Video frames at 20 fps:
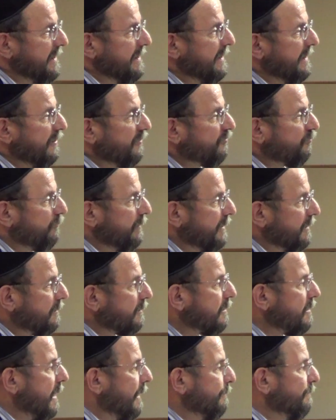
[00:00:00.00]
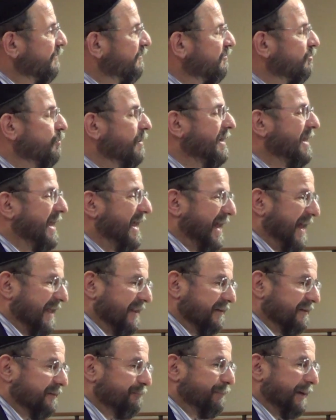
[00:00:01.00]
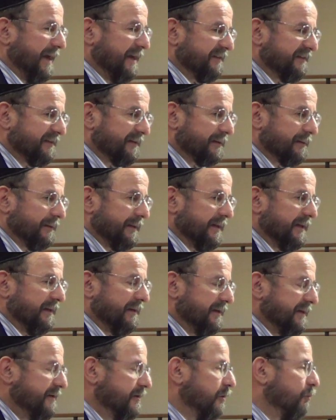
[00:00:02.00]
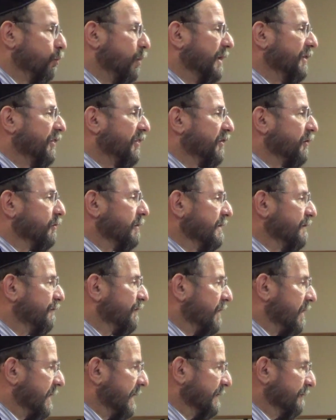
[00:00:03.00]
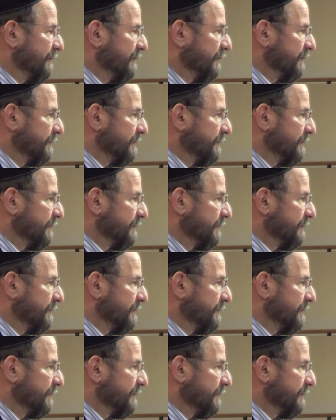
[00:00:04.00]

in Israel comes to an end basically in the year 135.